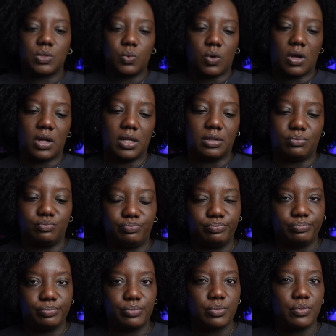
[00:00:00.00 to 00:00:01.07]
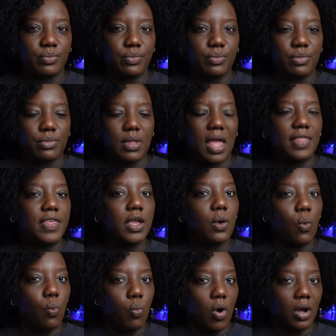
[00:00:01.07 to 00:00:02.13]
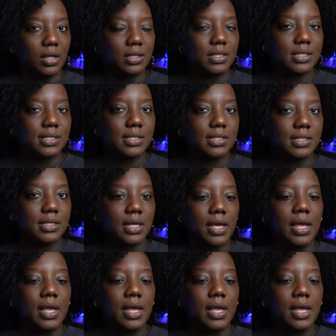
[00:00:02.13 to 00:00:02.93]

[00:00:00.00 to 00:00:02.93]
one I think once.